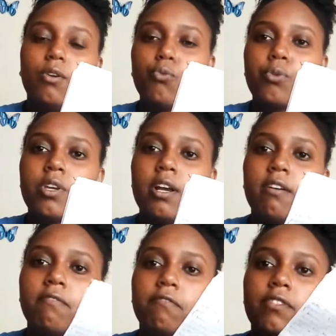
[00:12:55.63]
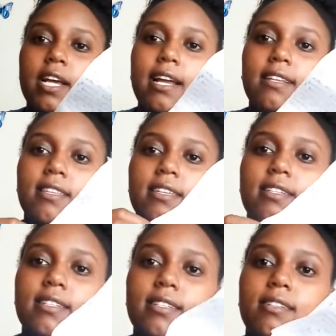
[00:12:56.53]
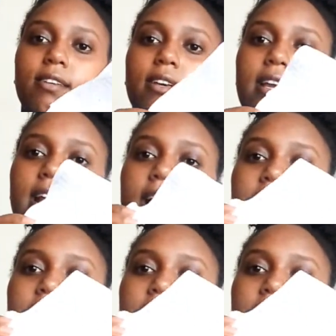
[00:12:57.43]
We have done this. I